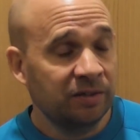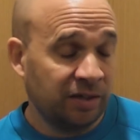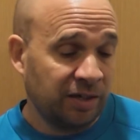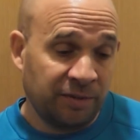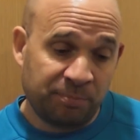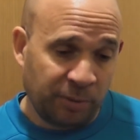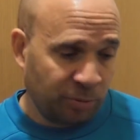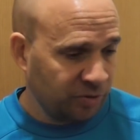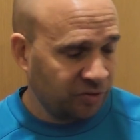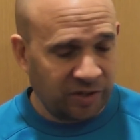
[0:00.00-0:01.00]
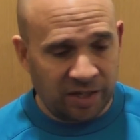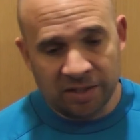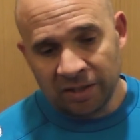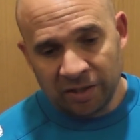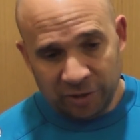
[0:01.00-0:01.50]
Yeah, and people can say,
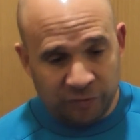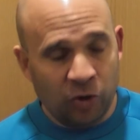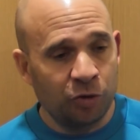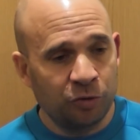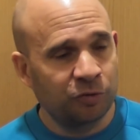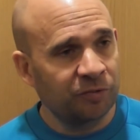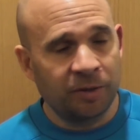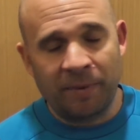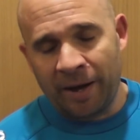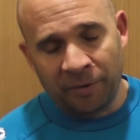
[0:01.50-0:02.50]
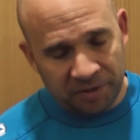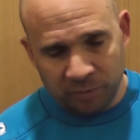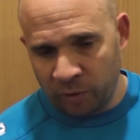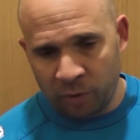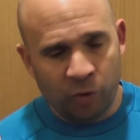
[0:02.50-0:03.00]
you've got to do something about
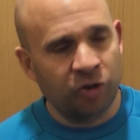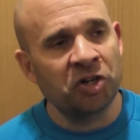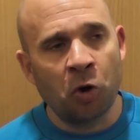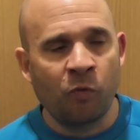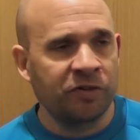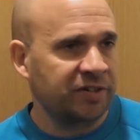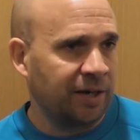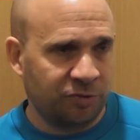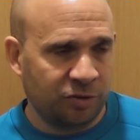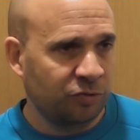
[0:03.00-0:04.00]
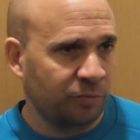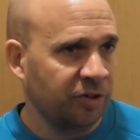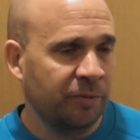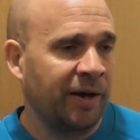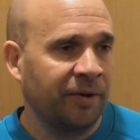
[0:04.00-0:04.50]
it. We're working overtime to do
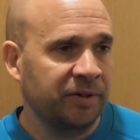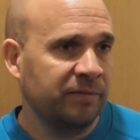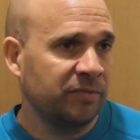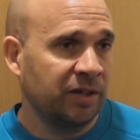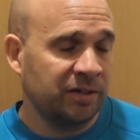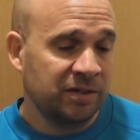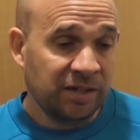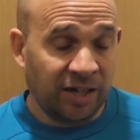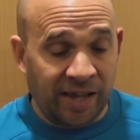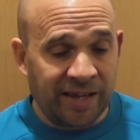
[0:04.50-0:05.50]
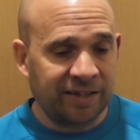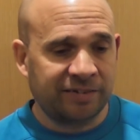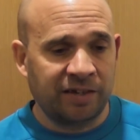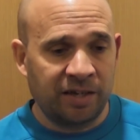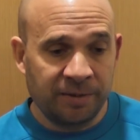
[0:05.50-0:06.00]
something about it. Yeah, and like I
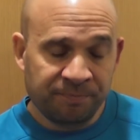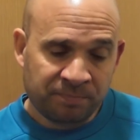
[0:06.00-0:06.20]
say,